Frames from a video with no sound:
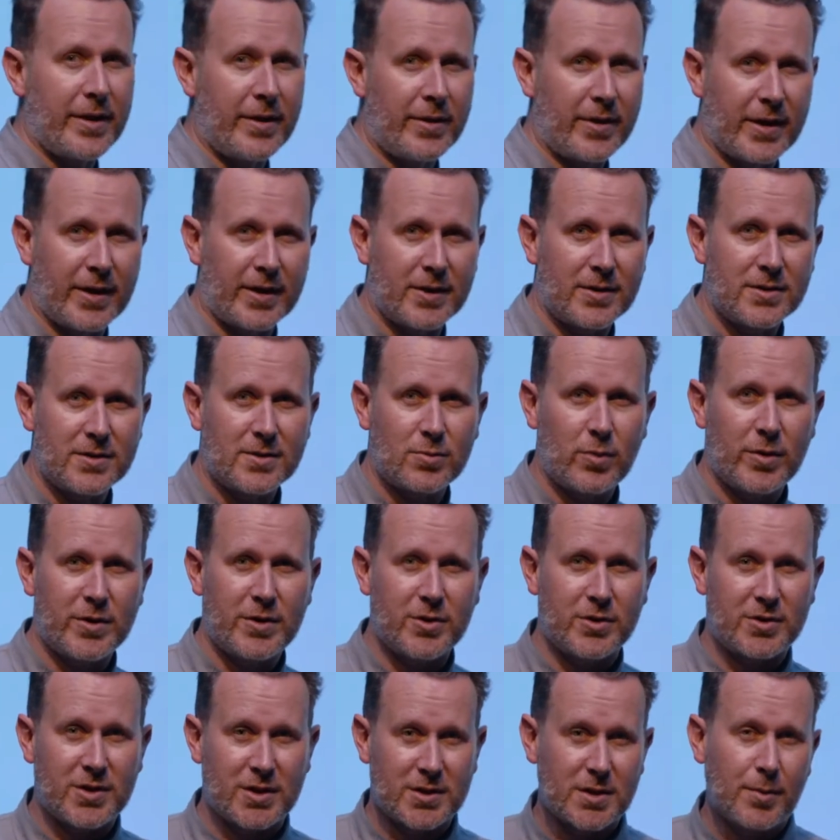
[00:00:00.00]
things when
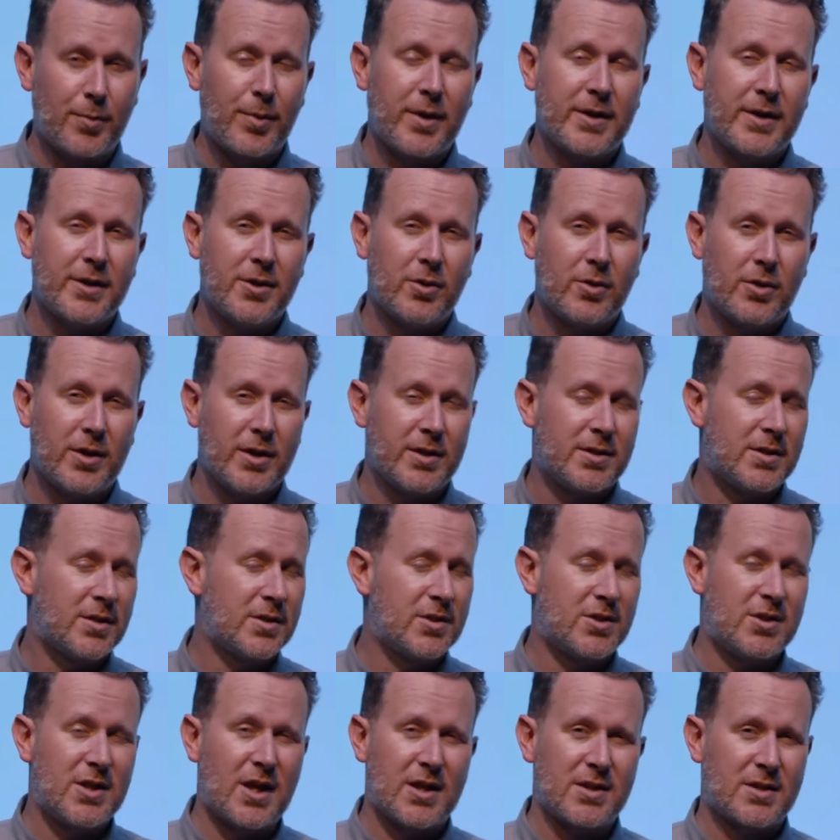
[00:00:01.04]
you're disciplining your kids is
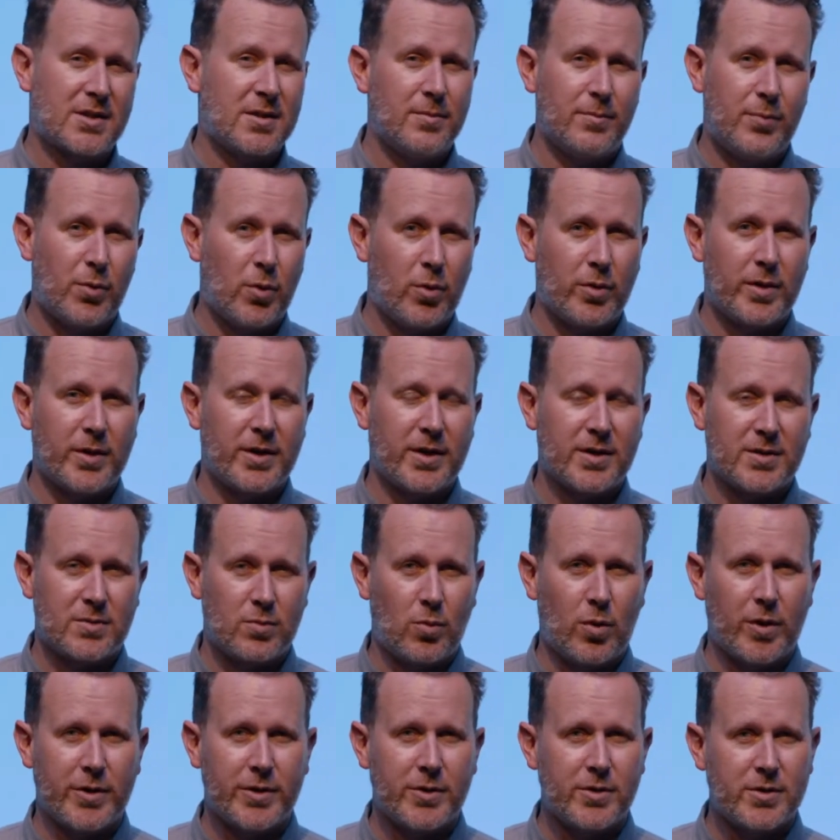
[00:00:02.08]
just as important as
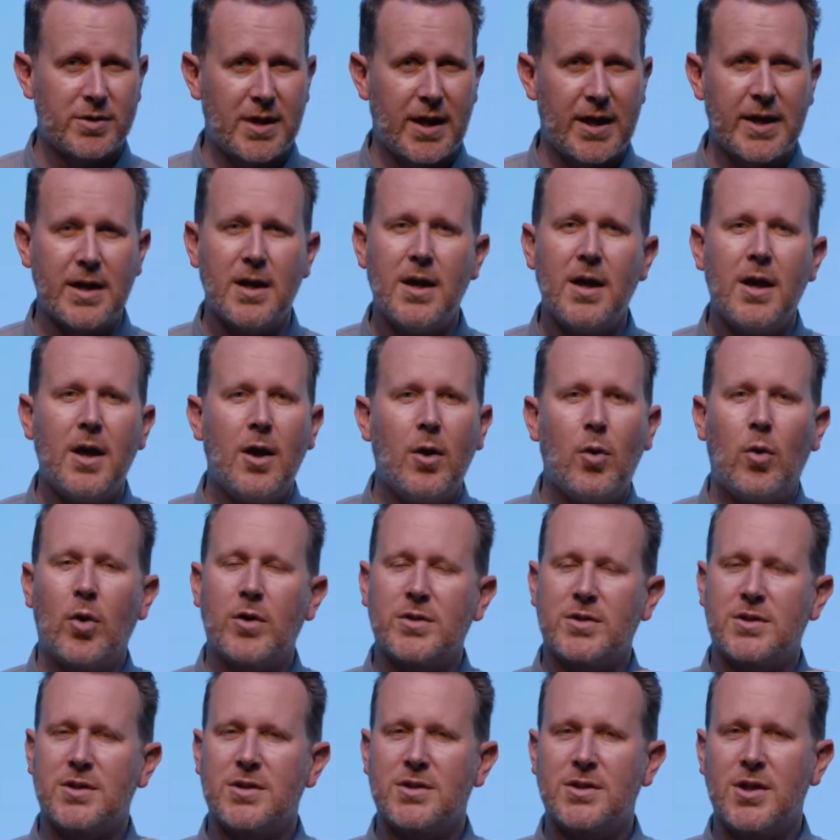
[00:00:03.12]
what you say.
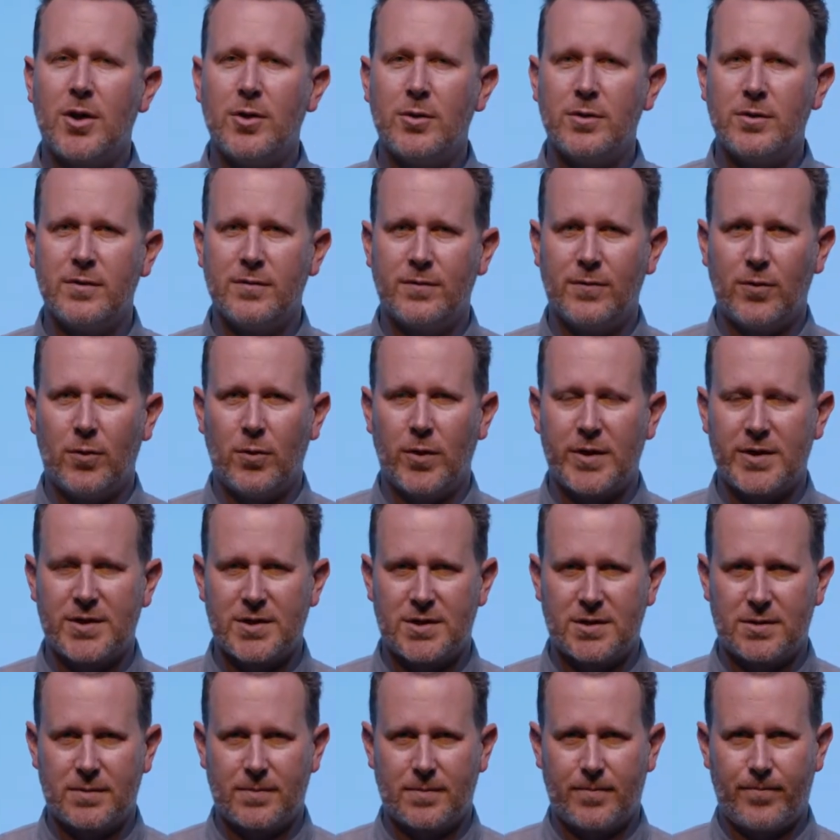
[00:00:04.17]
What's the tone of
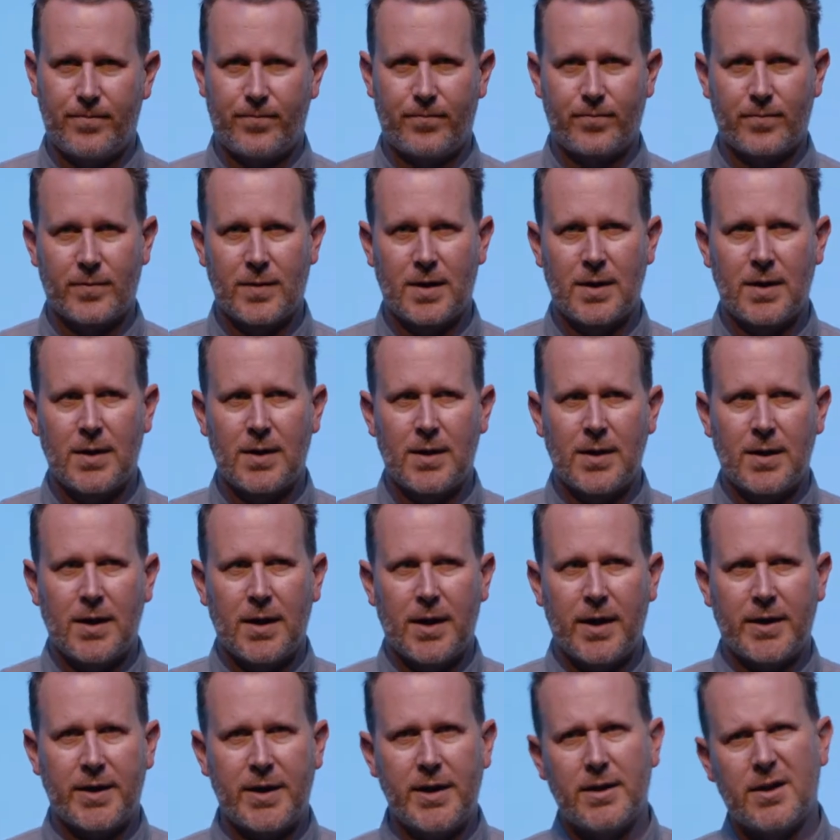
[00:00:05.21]
voice?
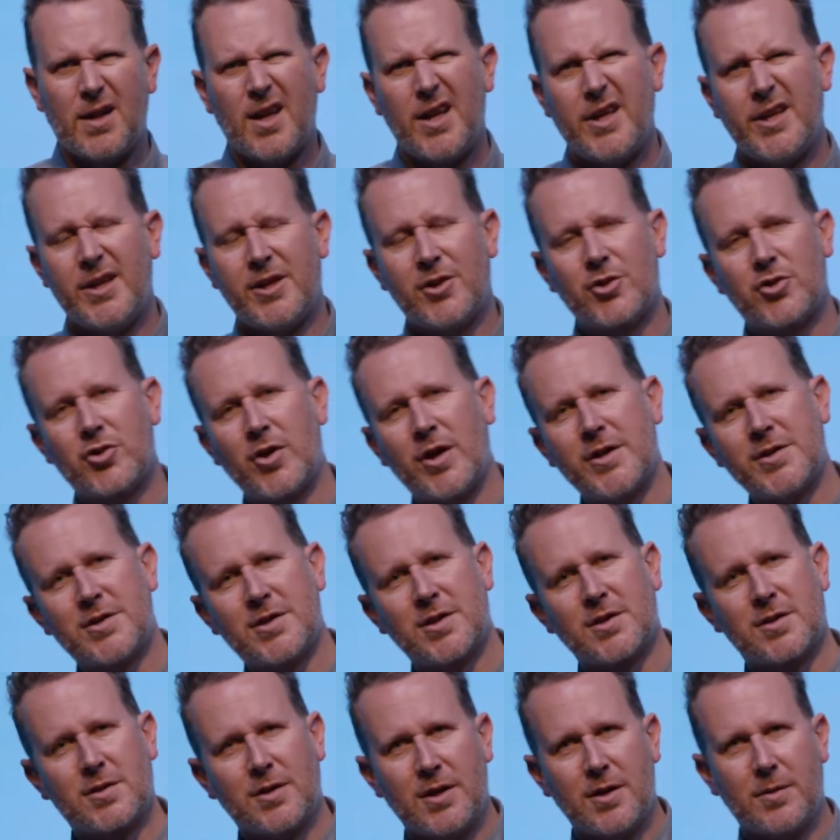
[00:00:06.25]
Again, you can trace
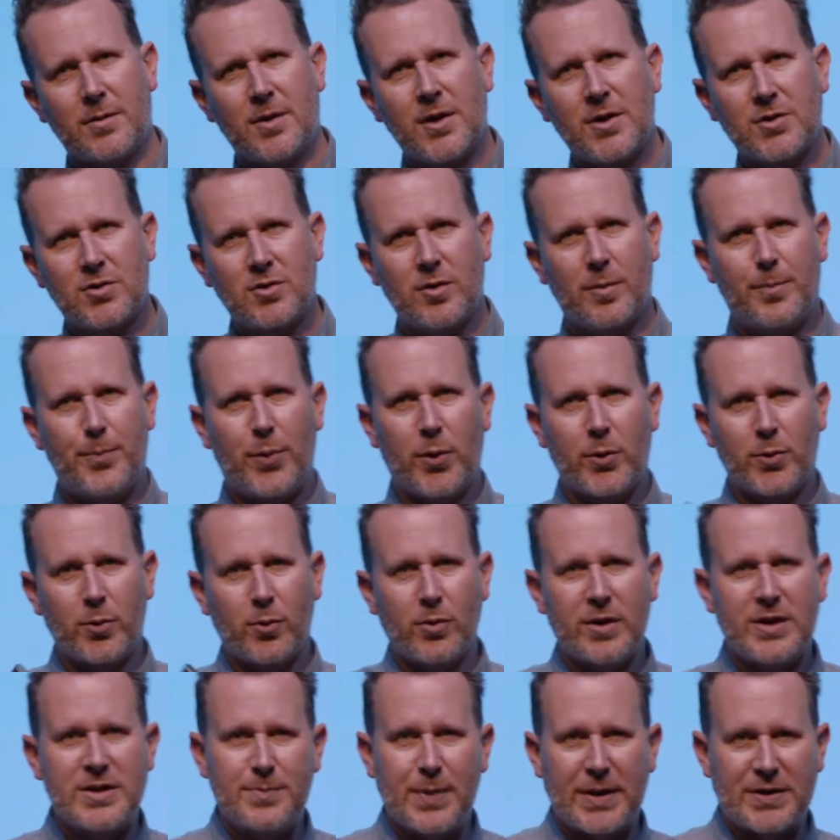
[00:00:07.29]
this, you can sort of put all
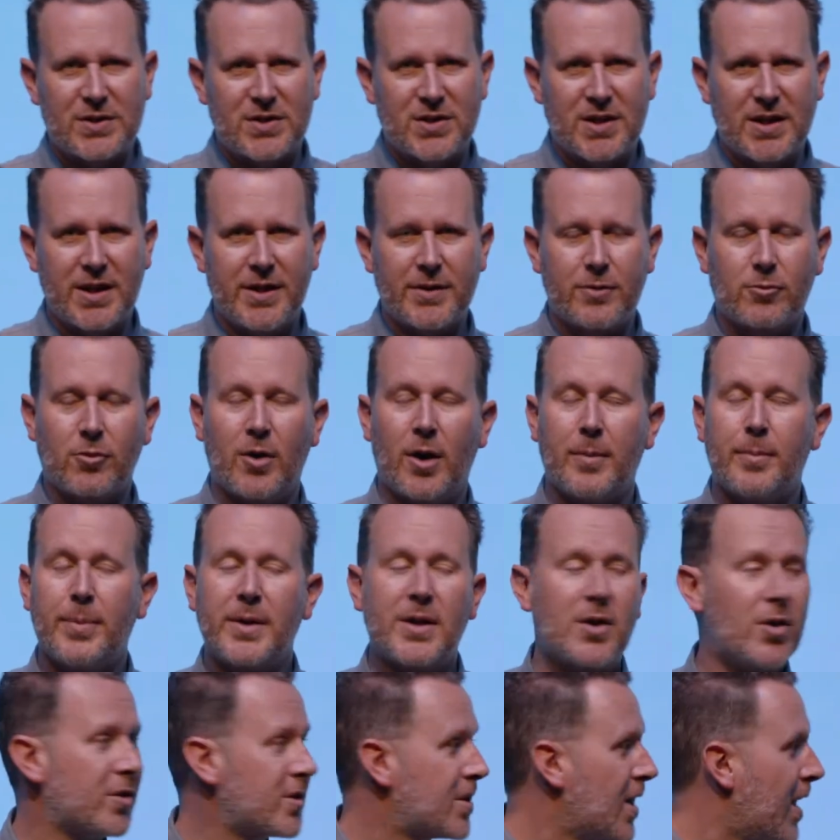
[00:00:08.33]
these bits together, right?
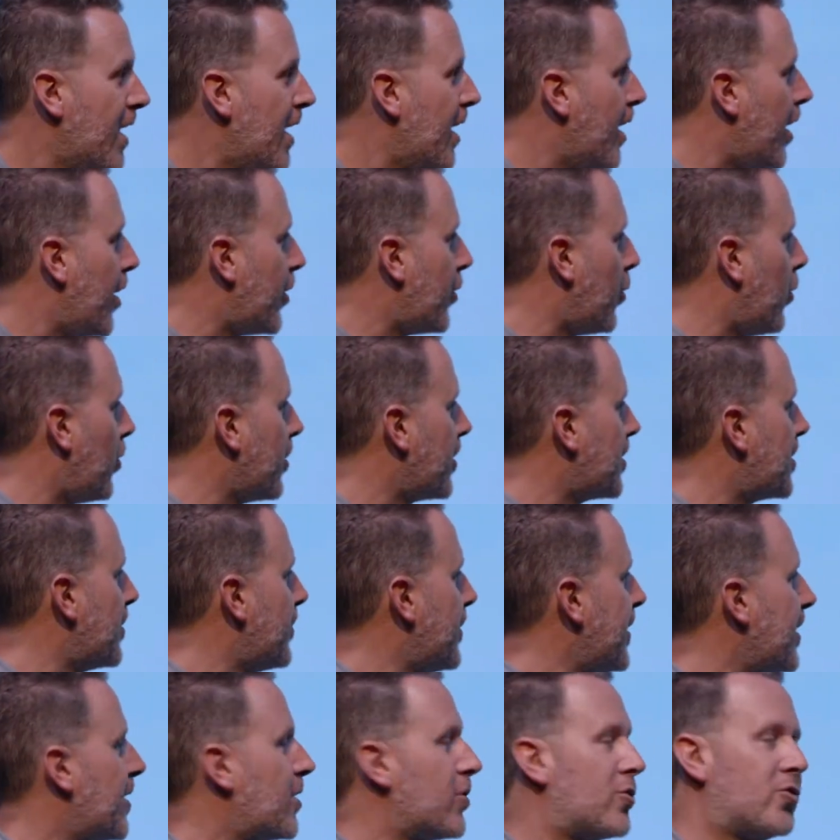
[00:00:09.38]
Because in order to
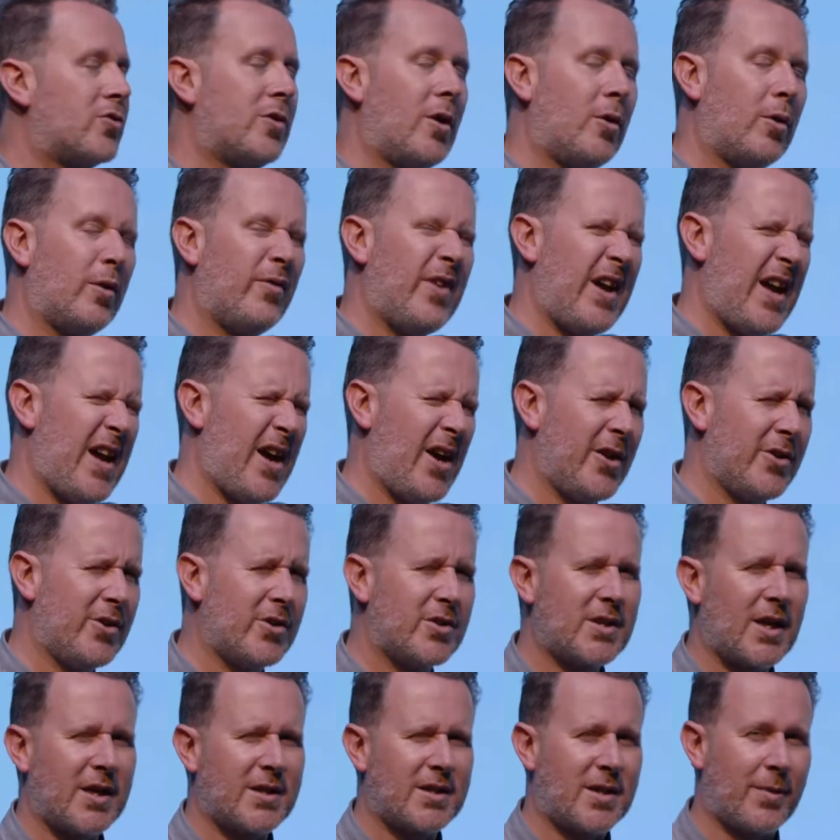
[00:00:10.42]
be in control of how you
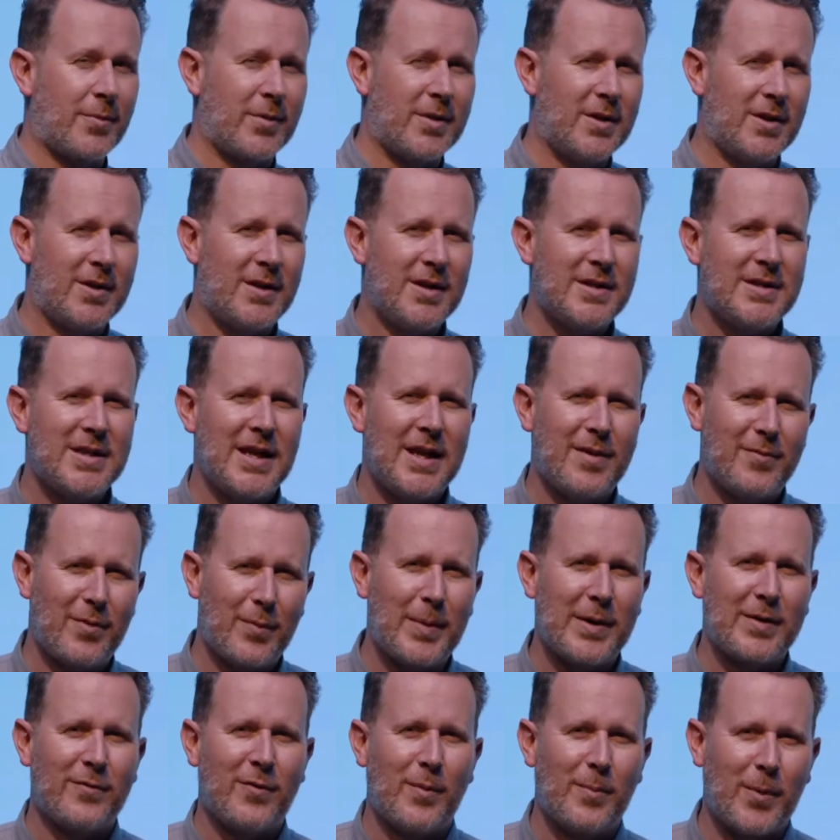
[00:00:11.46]
say something, you need to have a
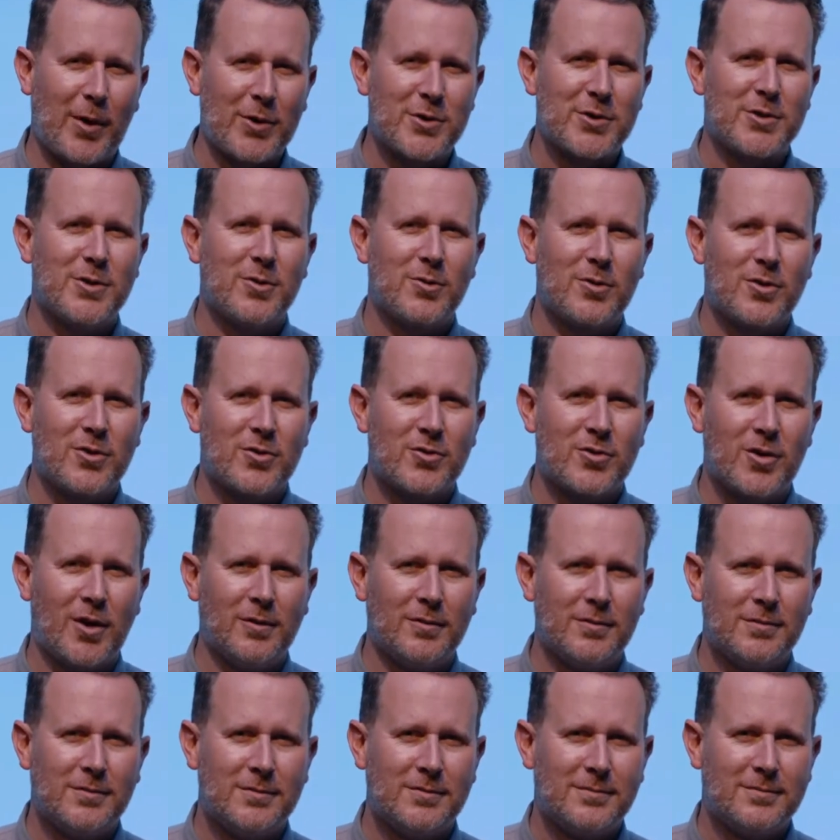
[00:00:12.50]
bit of emotional
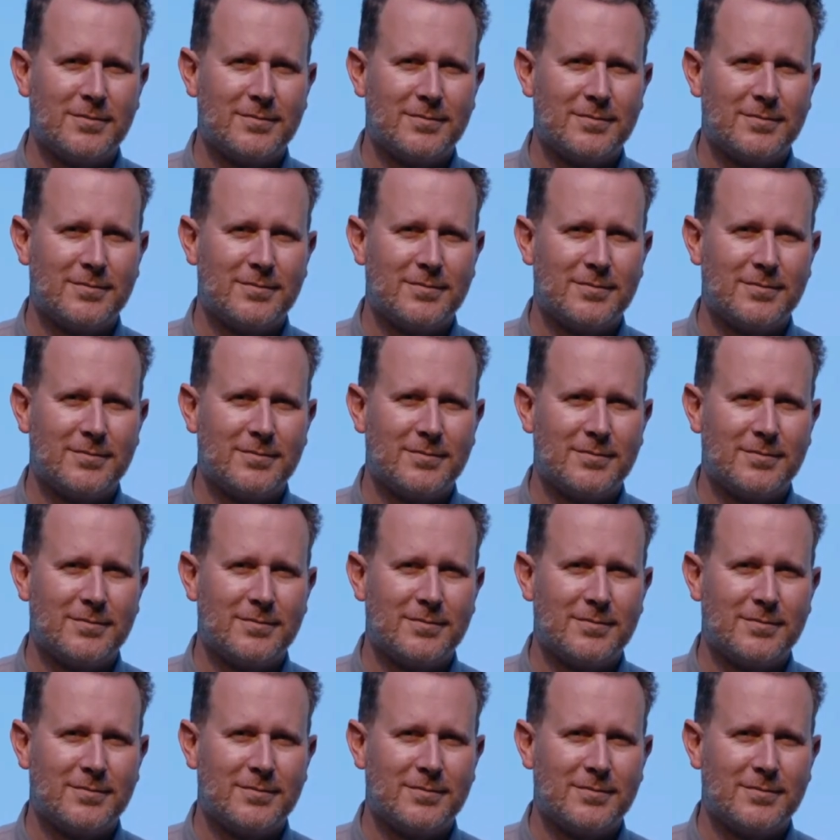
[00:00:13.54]
control.